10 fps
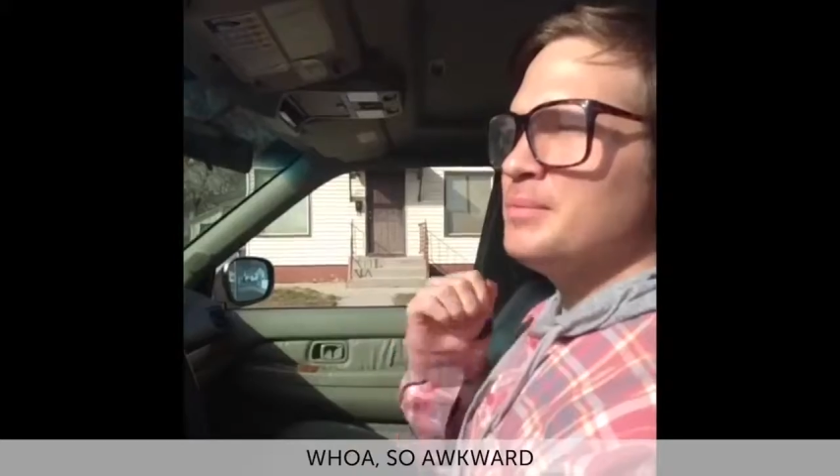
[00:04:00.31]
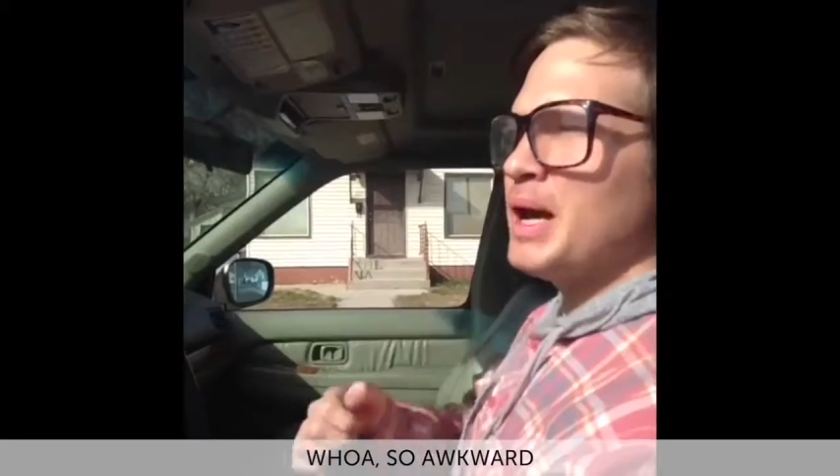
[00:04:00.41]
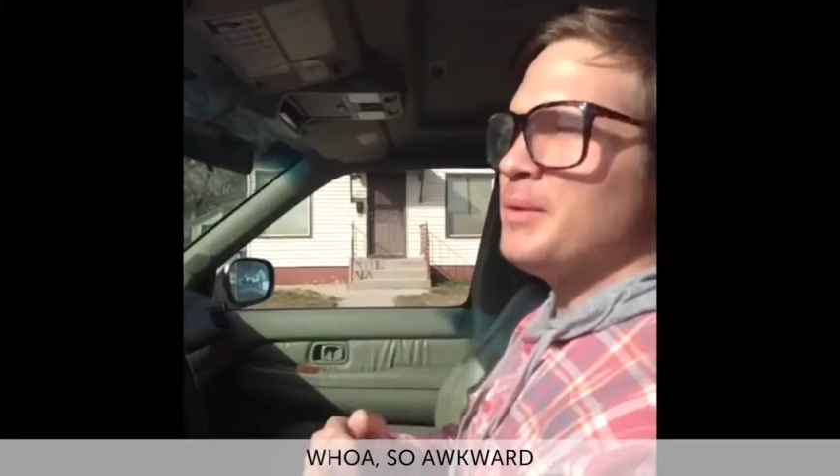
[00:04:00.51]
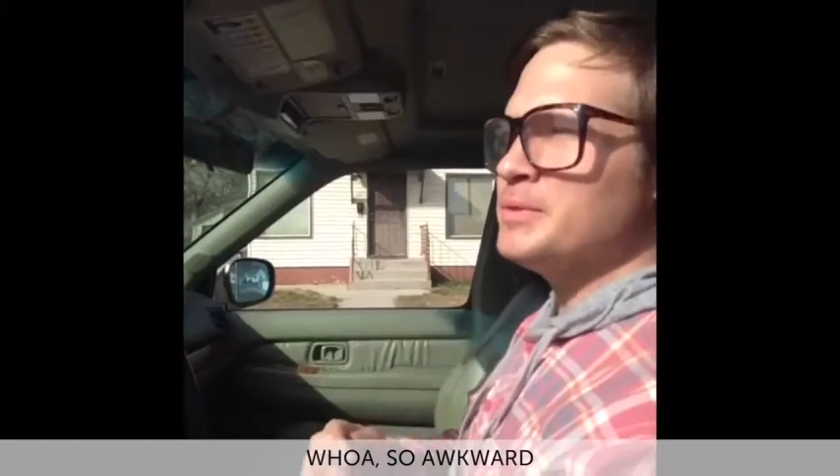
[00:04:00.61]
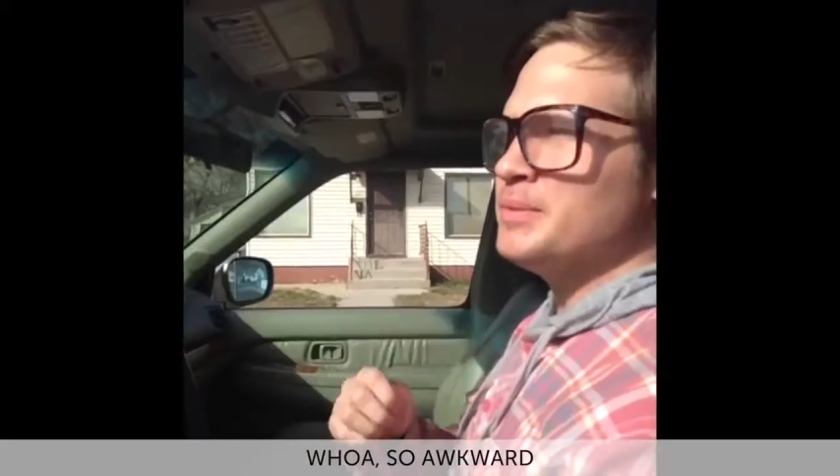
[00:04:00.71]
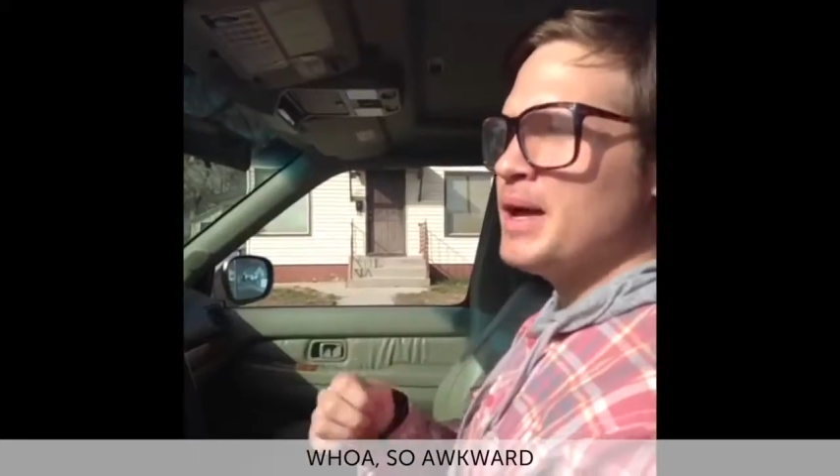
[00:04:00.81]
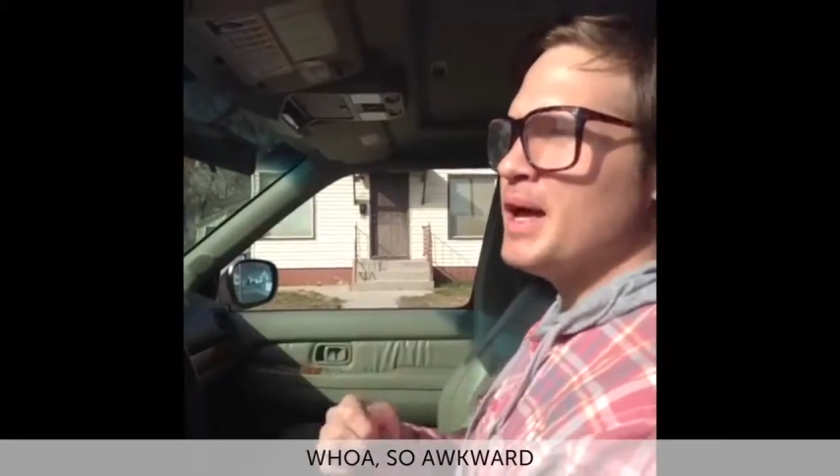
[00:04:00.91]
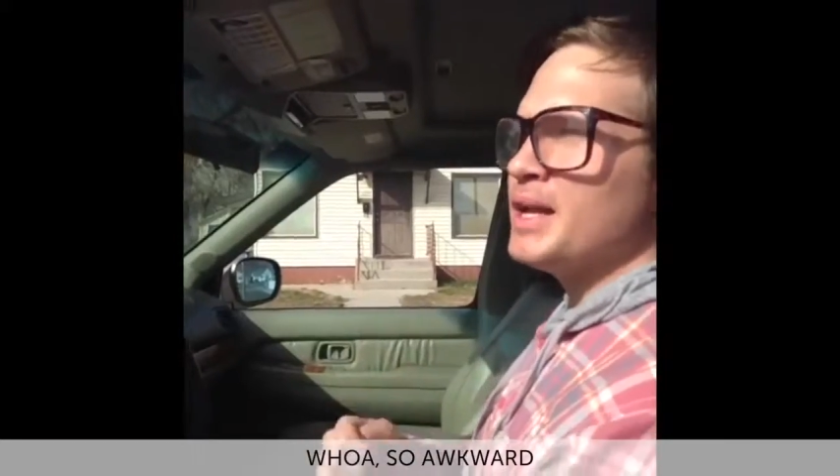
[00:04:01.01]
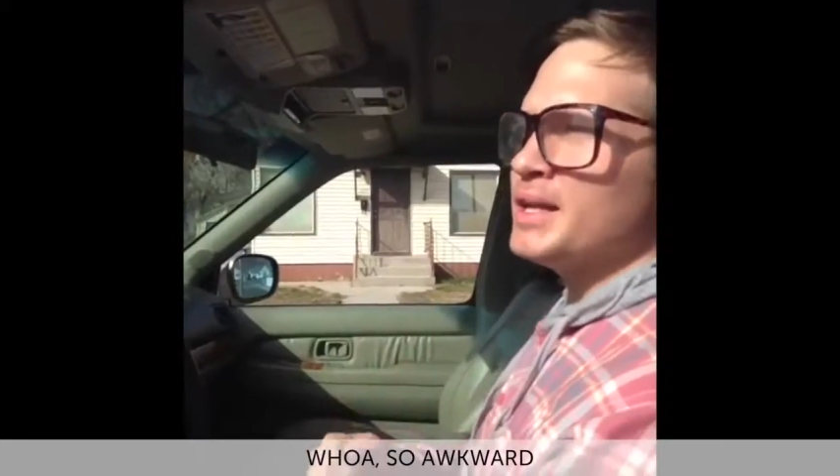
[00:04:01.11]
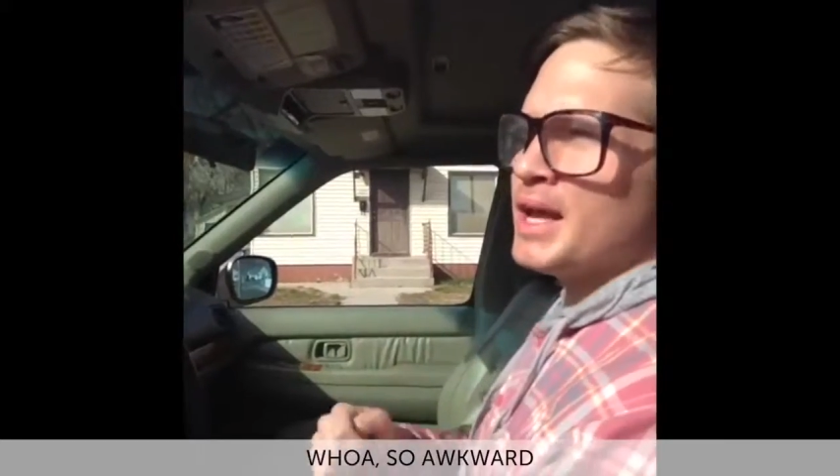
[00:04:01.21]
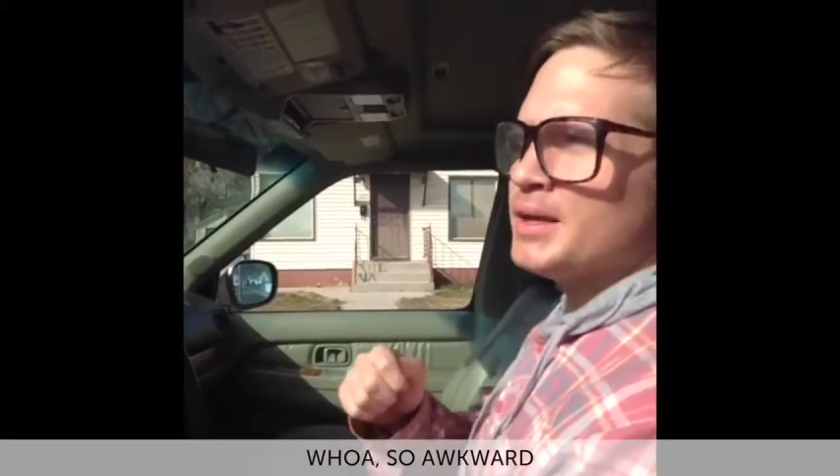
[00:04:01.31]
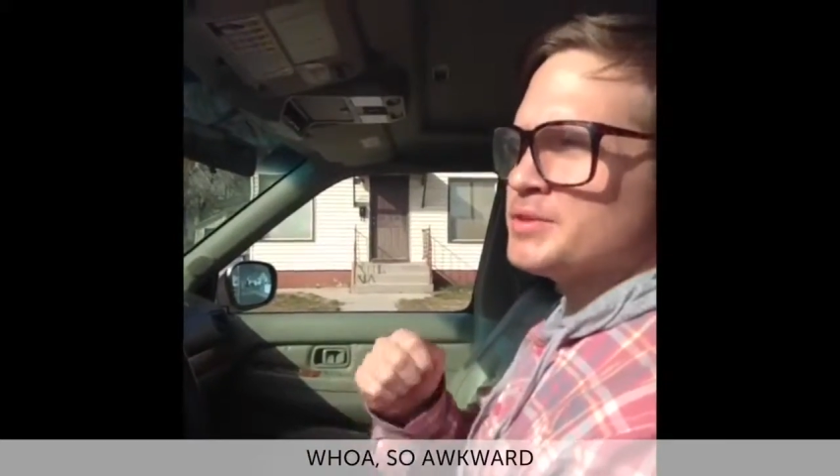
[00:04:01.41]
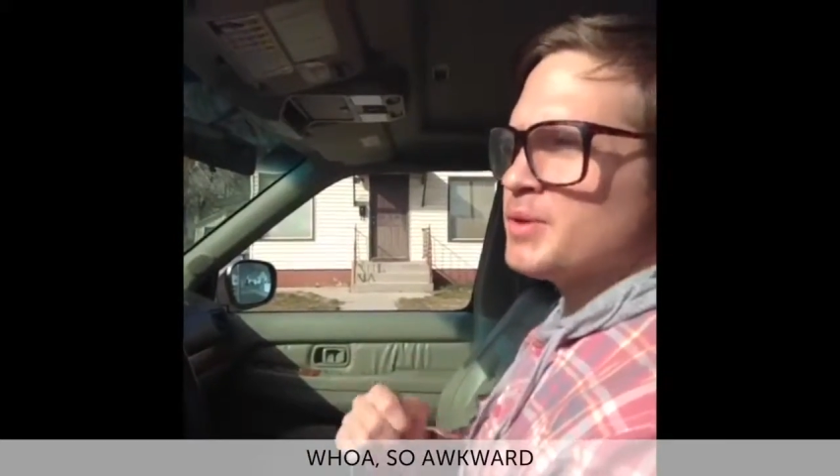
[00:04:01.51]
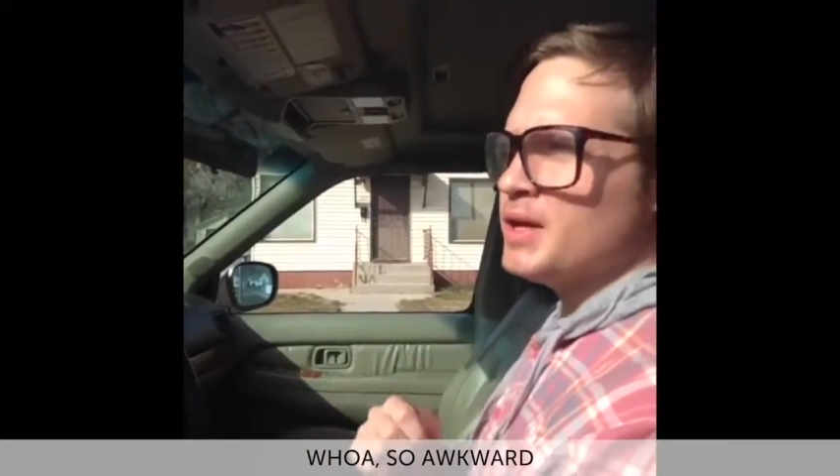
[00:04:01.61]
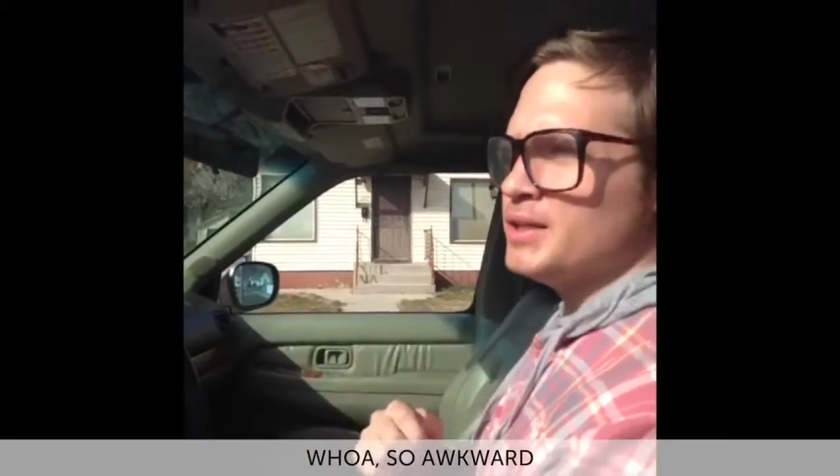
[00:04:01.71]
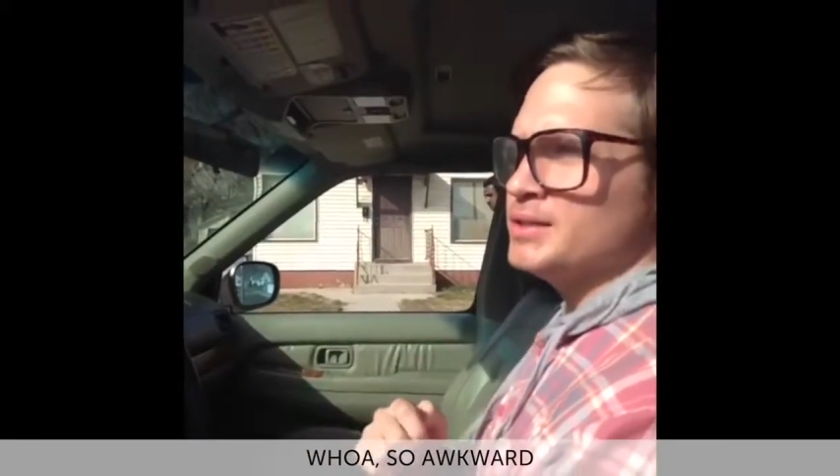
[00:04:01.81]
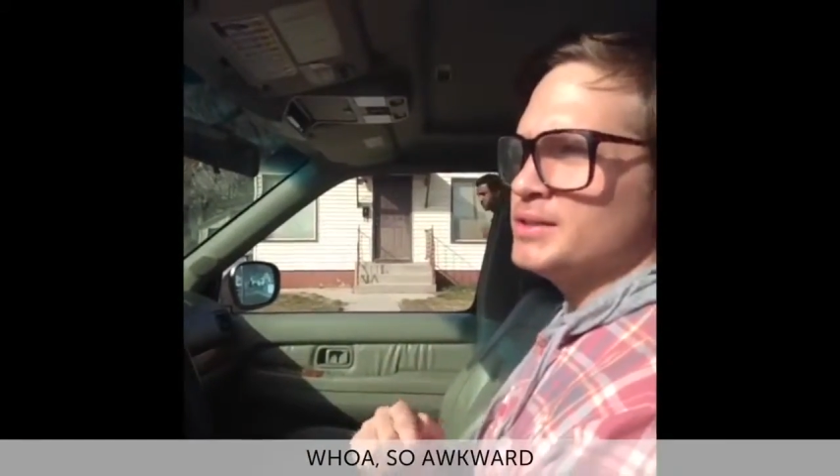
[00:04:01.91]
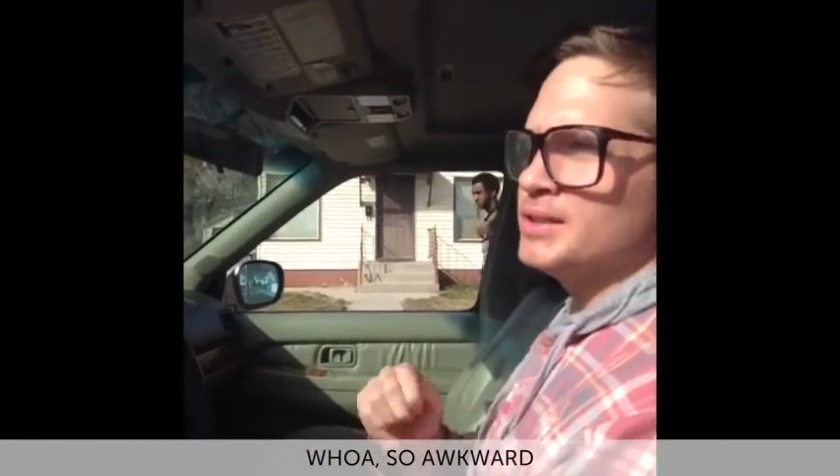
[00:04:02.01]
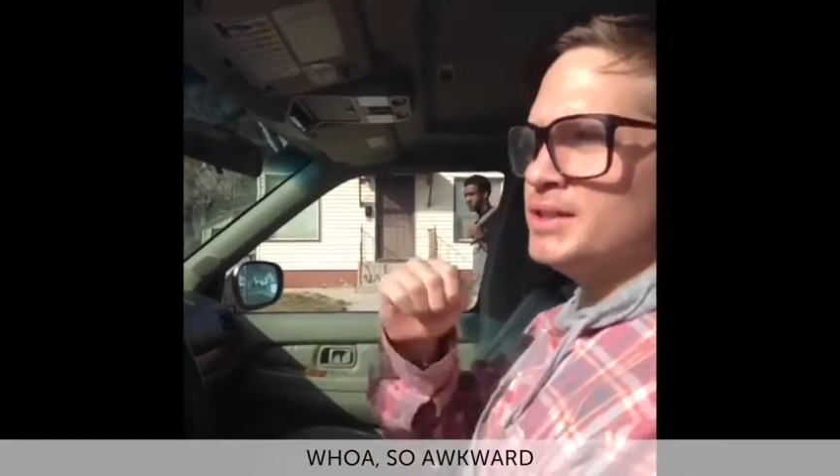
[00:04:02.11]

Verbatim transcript: Pop the bottle, I'm sweating.